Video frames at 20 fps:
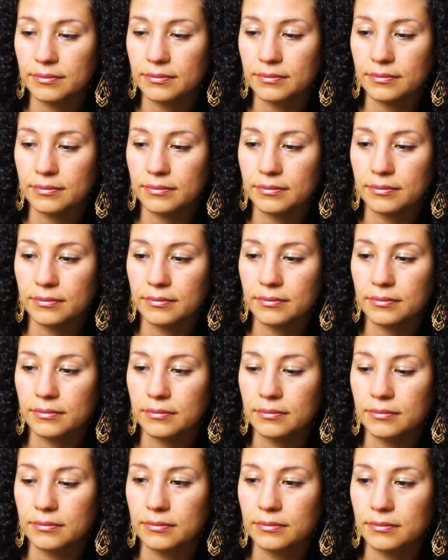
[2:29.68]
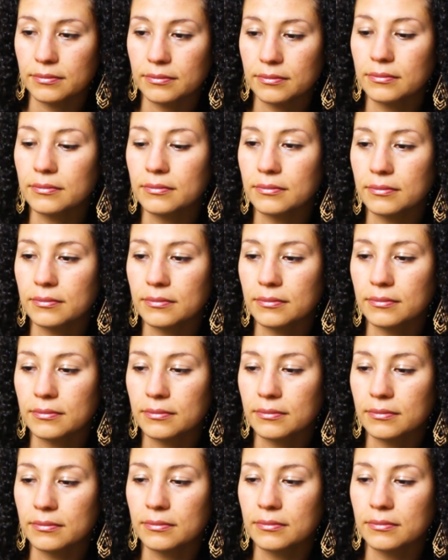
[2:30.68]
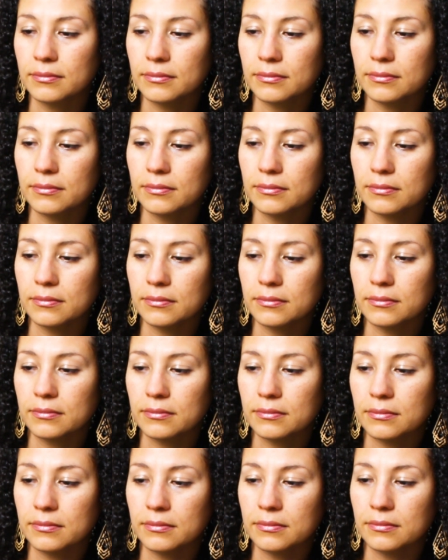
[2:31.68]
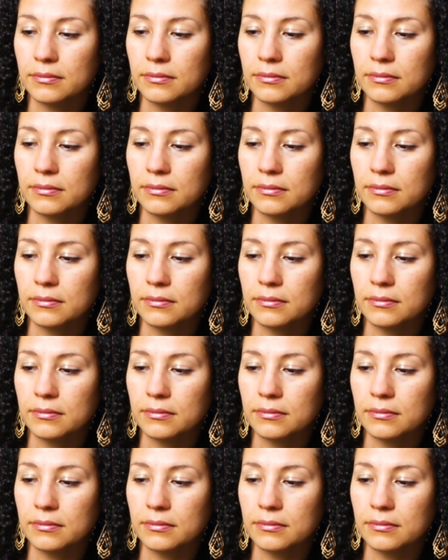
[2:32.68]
(no one is talking)